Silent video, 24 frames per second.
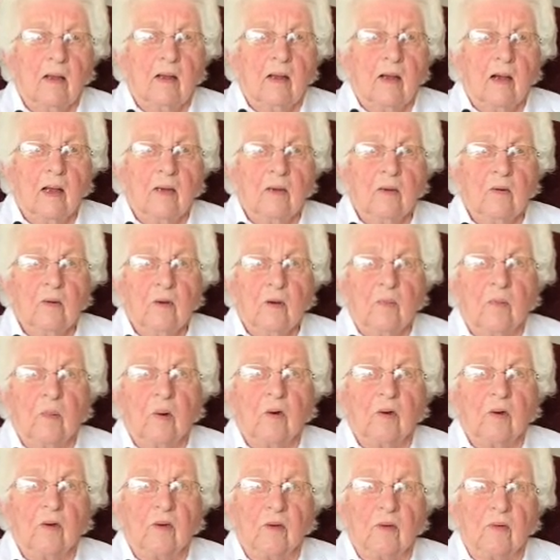I know I
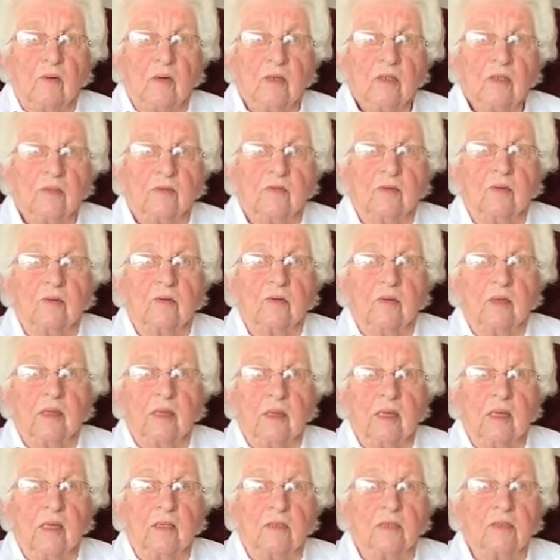bought a dress for
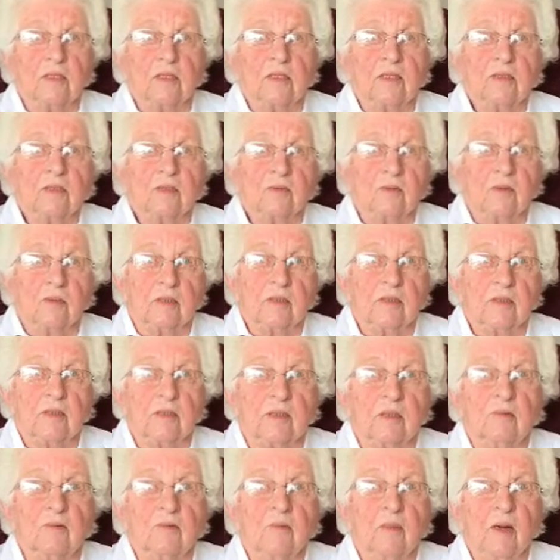28 cents once in
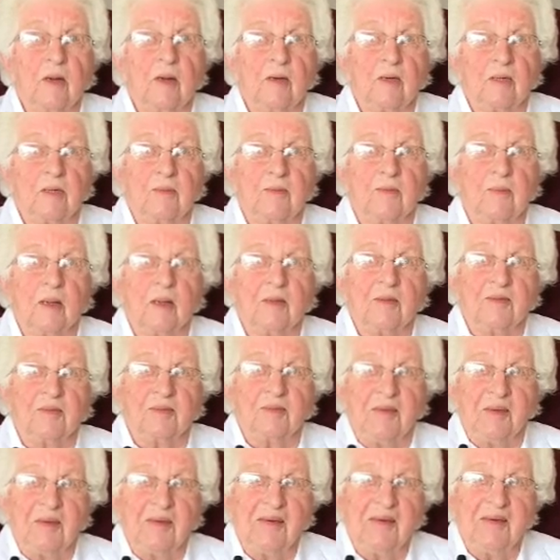Newberry's basement.